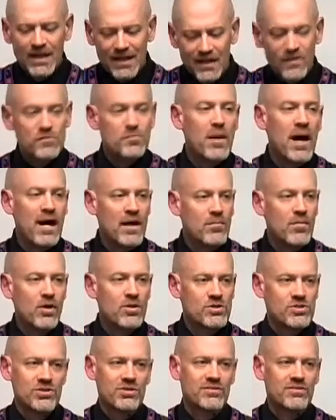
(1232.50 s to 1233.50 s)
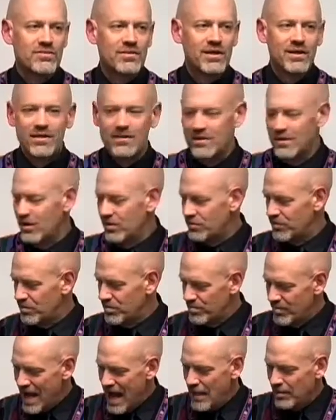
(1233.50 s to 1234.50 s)
is by immersion in
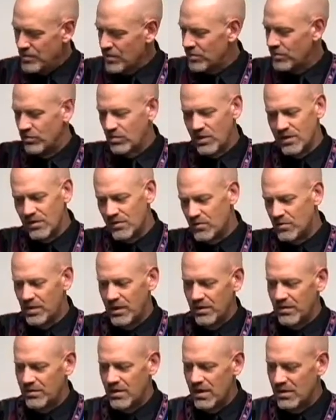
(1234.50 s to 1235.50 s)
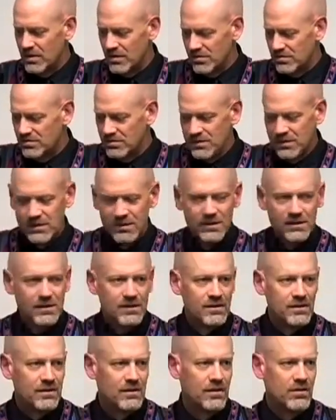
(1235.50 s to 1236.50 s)
this baptistry that's built on the
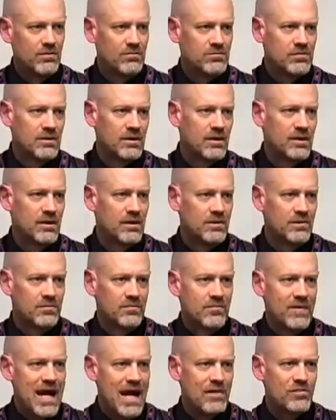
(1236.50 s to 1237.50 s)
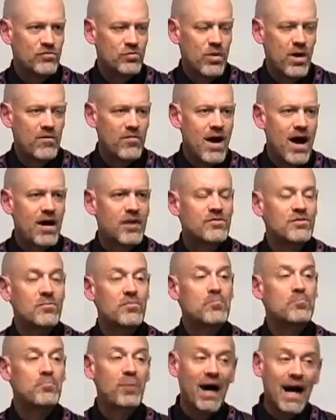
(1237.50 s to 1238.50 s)
you know uh, back of twelve
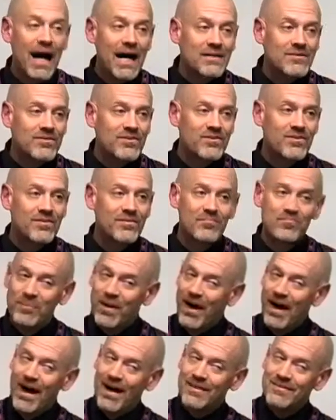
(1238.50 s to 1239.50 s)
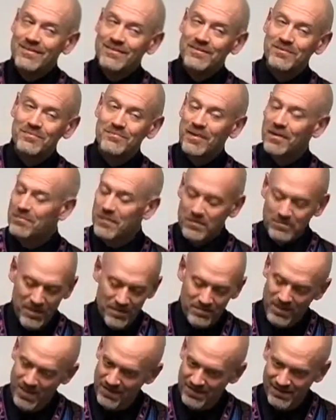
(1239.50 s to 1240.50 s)
oxen. But but but but
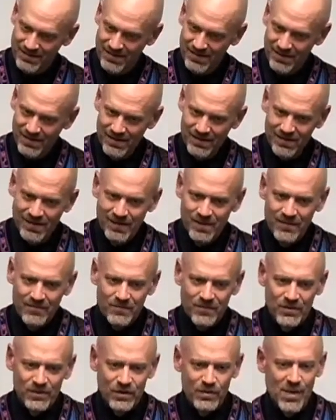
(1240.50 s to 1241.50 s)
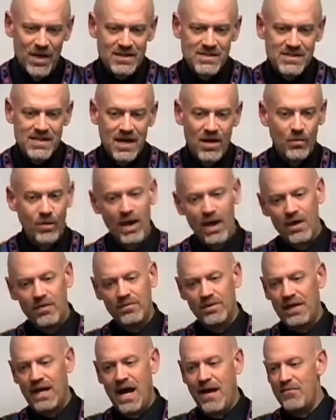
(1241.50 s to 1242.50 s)
but but you might say,
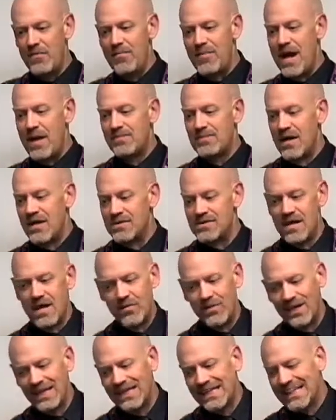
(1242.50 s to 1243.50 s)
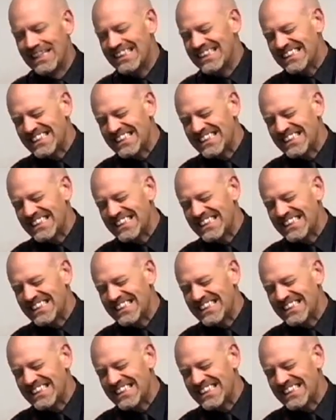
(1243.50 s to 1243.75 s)
well, and I've been baptized that way.